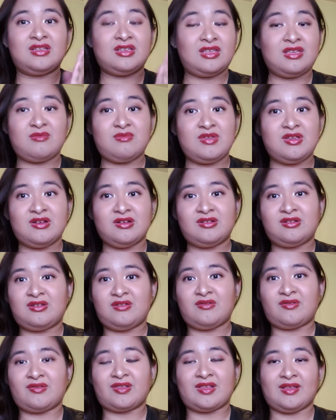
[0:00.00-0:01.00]
give me your
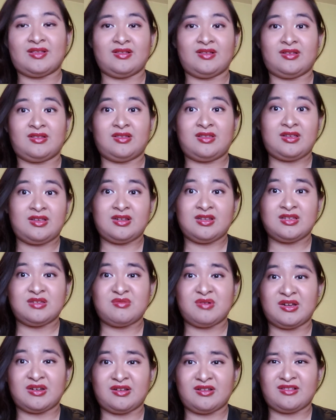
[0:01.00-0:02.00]
2 cents on teenage
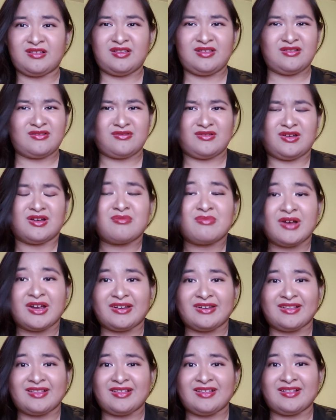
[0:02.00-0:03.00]
pregnancies or young
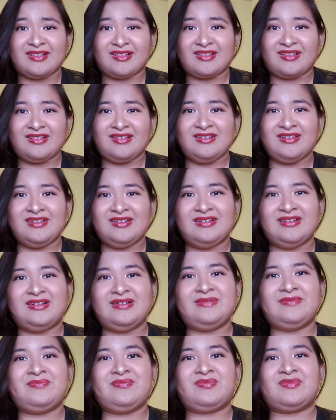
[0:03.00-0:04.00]
pregnancies,
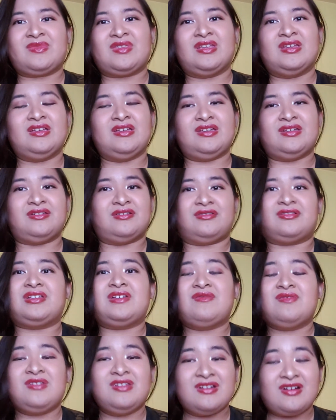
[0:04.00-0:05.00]
you know,
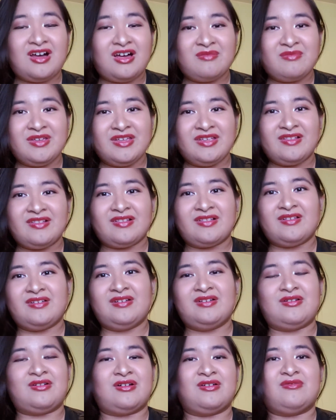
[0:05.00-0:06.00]
leave it in the comments.
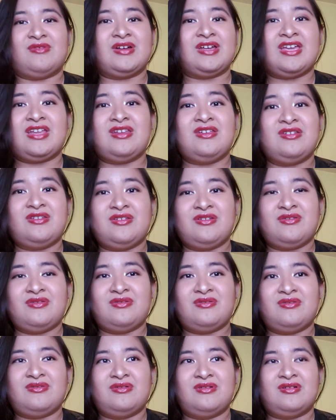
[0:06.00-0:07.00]
Or what can you
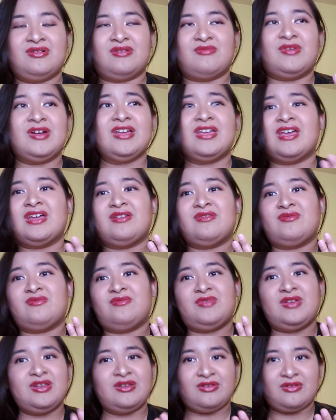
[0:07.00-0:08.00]
do, or what can
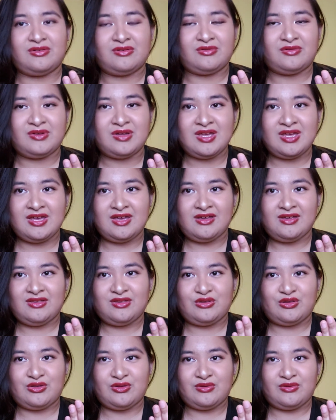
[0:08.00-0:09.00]
we do
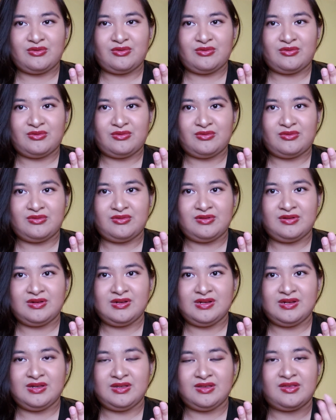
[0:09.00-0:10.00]
to
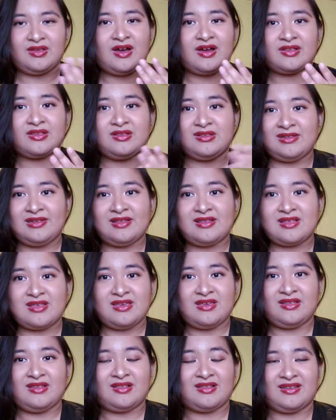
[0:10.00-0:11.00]
talk to these
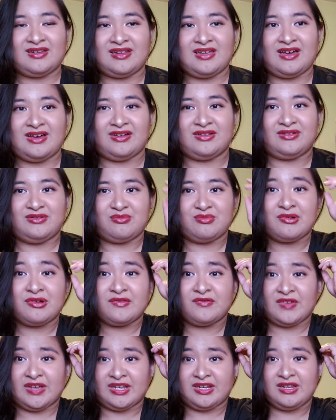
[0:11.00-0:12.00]
kids and how to
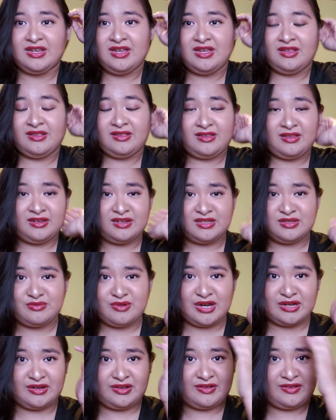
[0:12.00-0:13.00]
prevent teenage
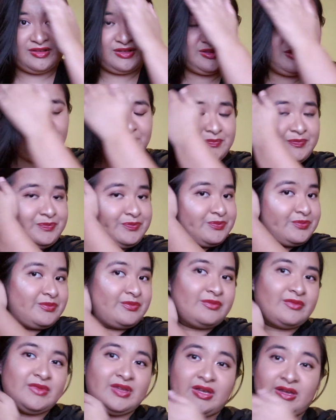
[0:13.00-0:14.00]
pregnancies.
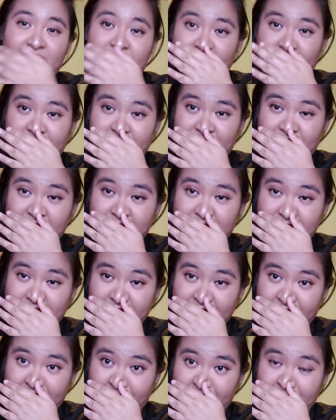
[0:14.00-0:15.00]
And also, I'm gonna
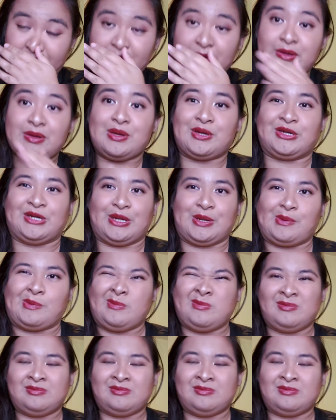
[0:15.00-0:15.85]
sneeze. Okay.